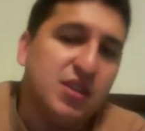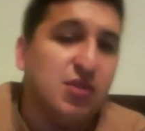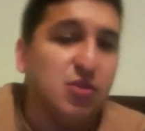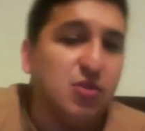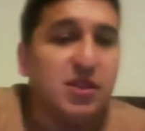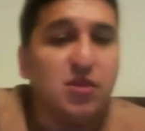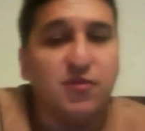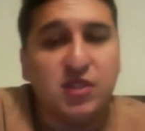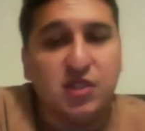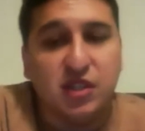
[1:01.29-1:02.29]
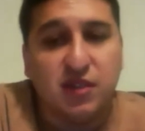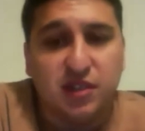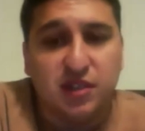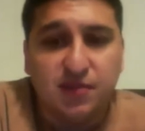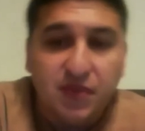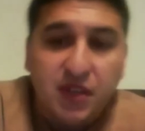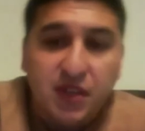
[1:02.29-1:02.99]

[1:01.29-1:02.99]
Notably known for the series.